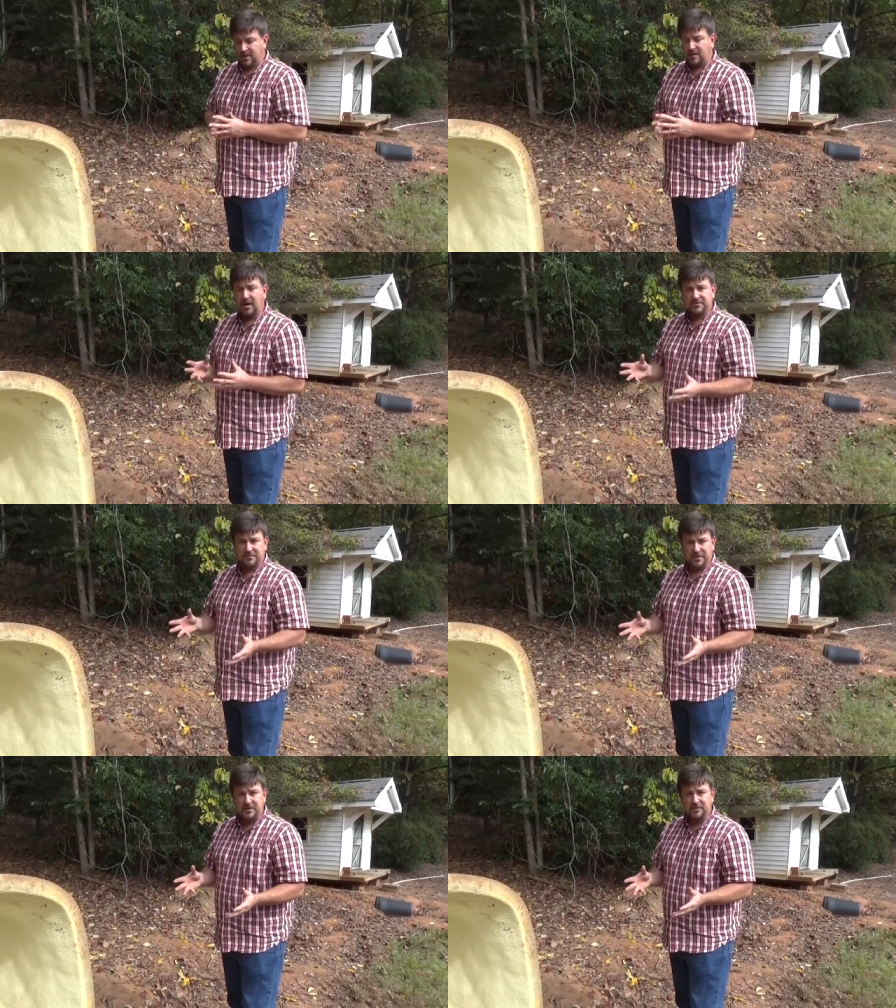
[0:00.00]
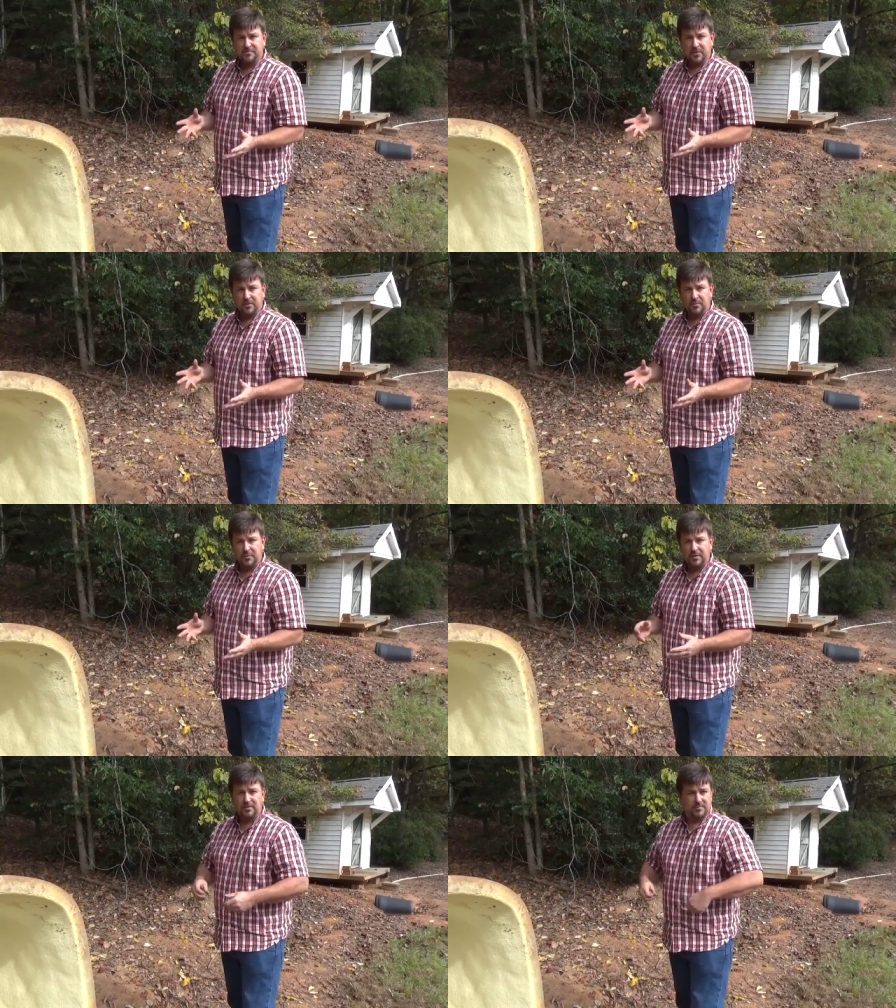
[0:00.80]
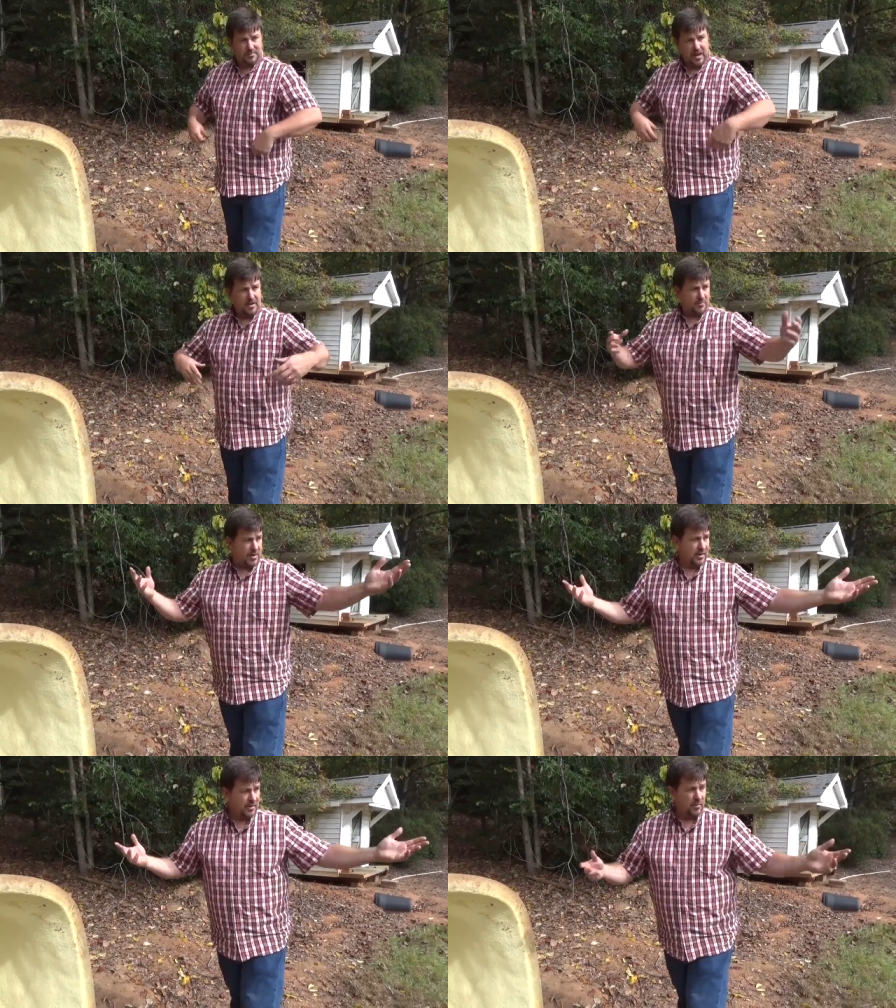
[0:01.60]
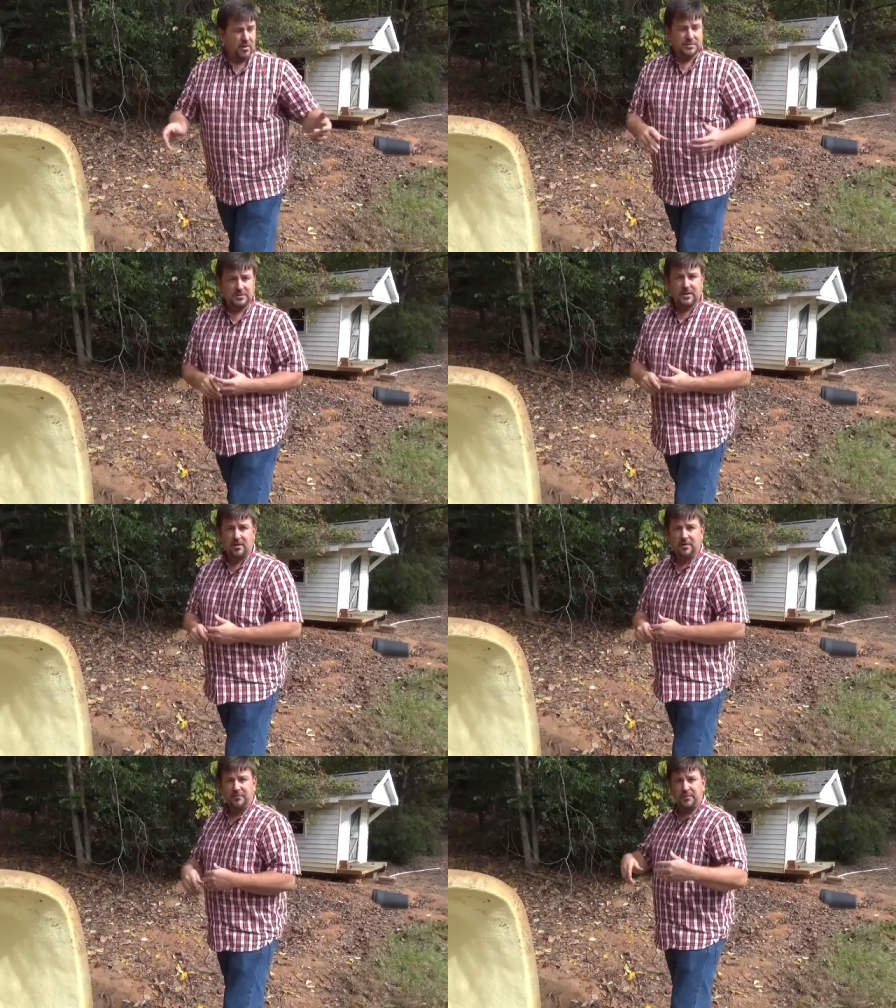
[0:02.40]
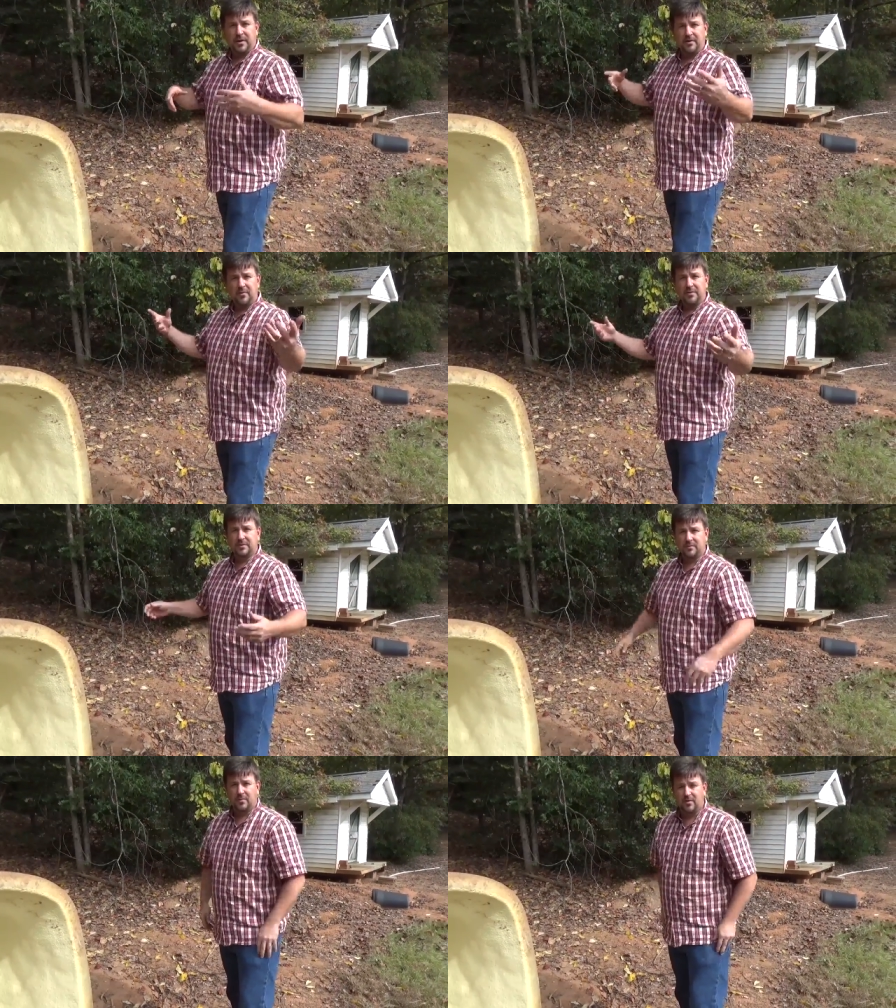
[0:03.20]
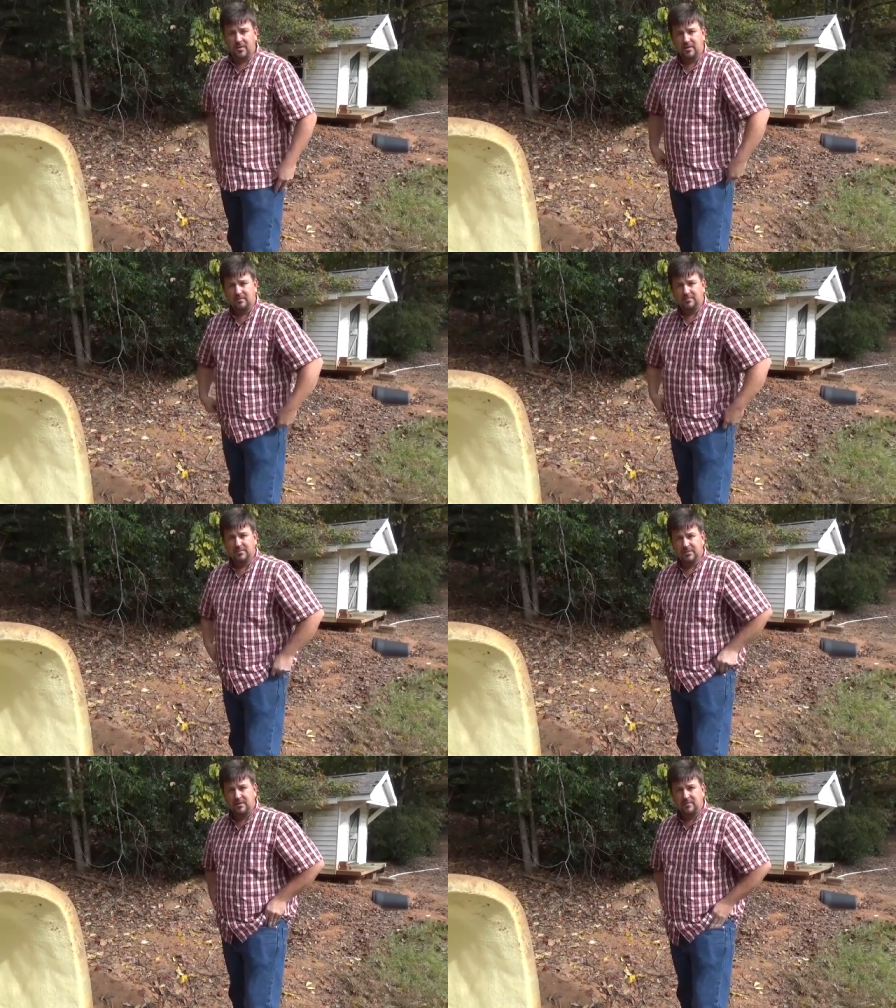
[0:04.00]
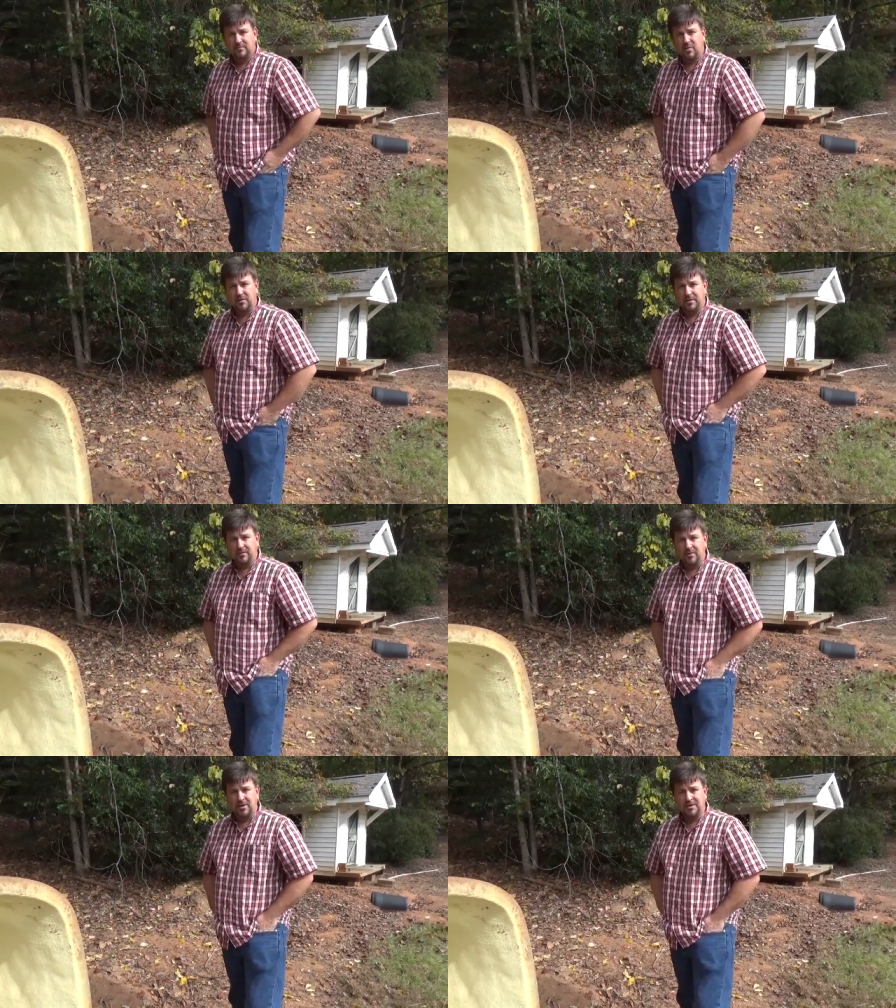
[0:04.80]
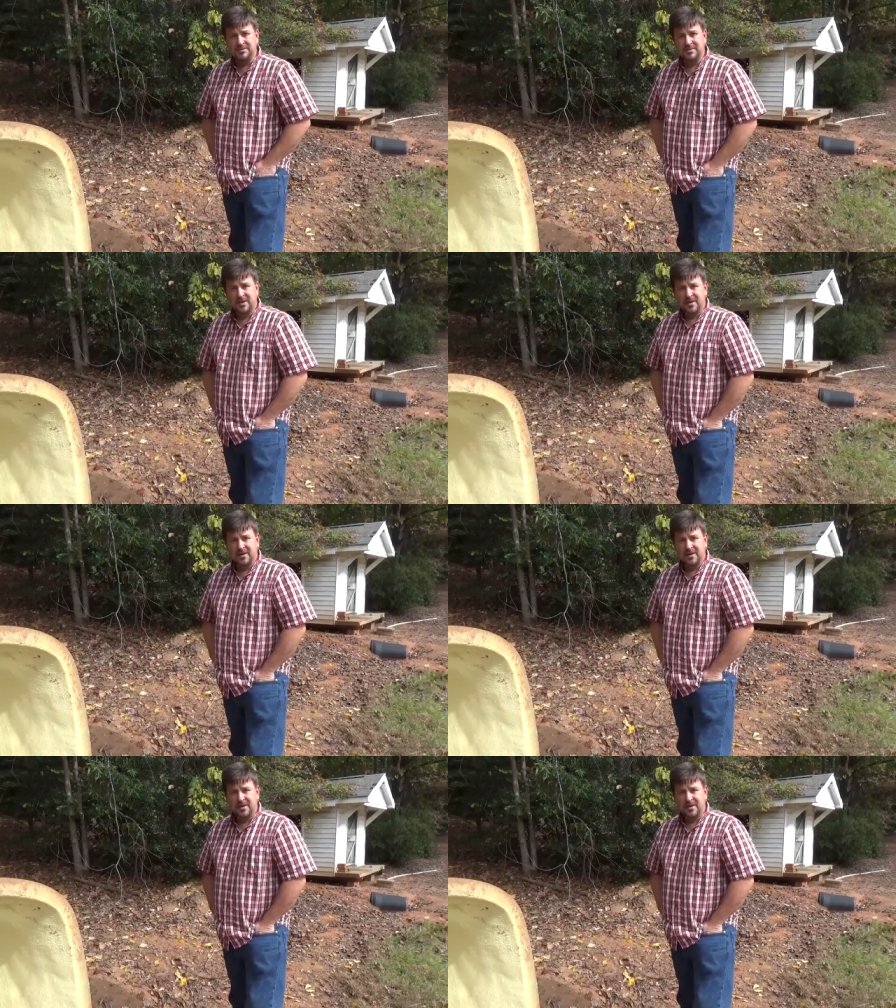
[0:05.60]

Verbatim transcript: a conservation mode where you're, hey, we're not going to wash the cars, we're not going to, uh, you know, water the lawns